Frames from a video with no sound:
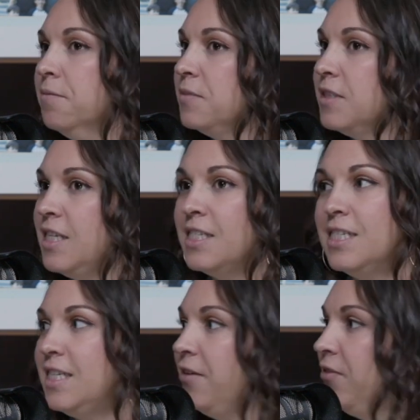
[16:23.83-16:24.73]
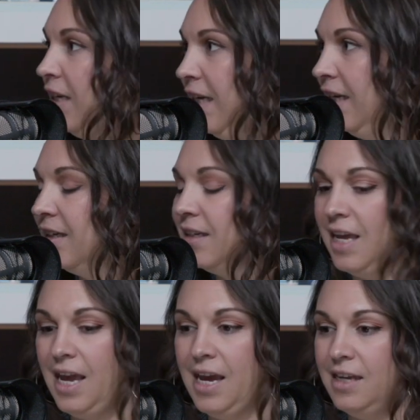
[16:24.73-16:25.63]
sensitivity
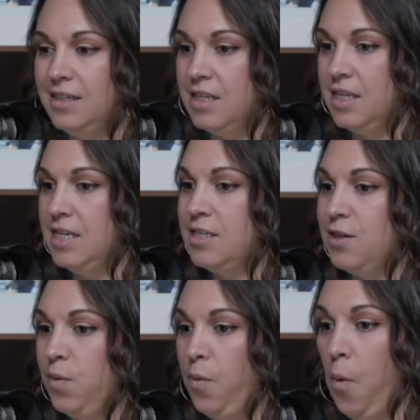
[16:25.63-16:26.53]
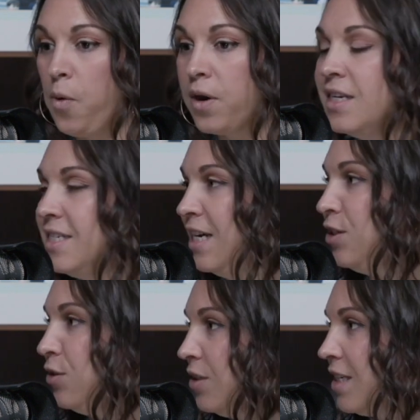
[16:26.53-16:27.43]
and this
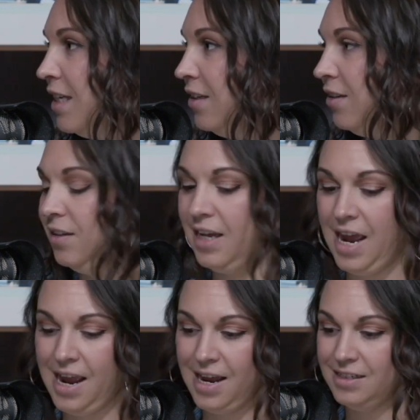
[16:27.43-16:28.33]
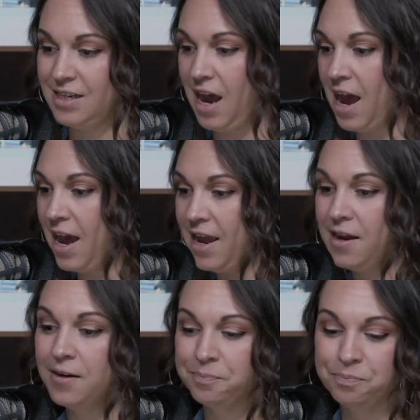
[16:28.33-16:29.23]
organizational skill and i